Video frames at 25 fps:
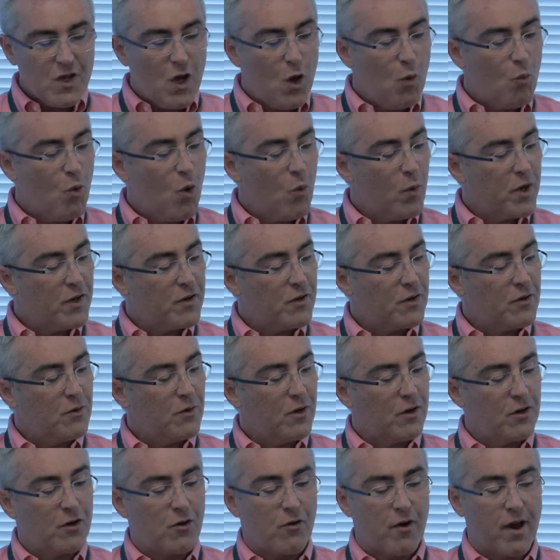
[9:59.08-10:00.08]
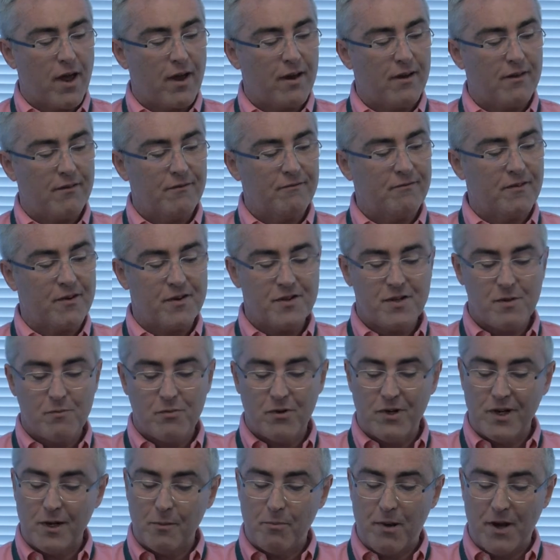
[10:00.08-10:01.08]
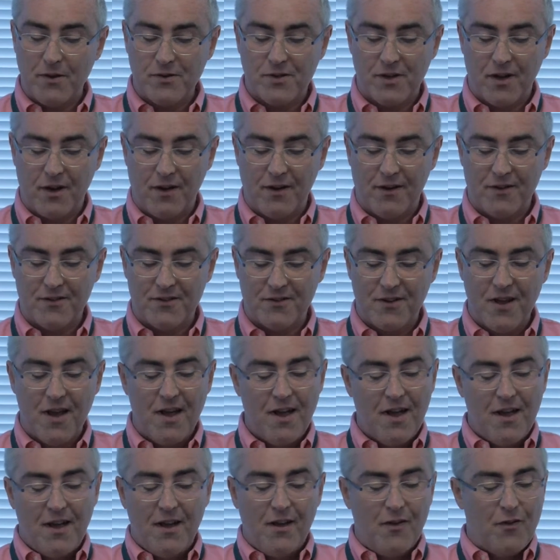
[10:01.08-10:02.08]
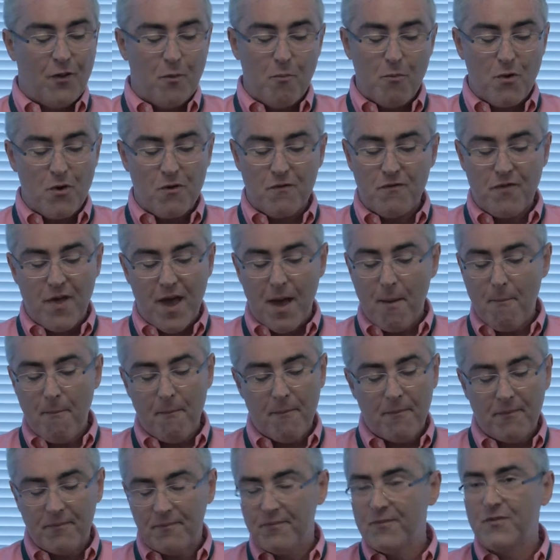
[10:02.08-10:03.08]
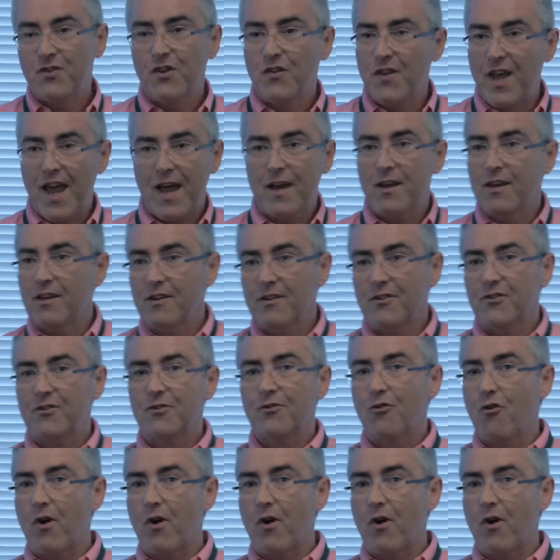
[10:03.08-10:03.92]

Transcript: And what we do are create very simple little postcards that move them to the end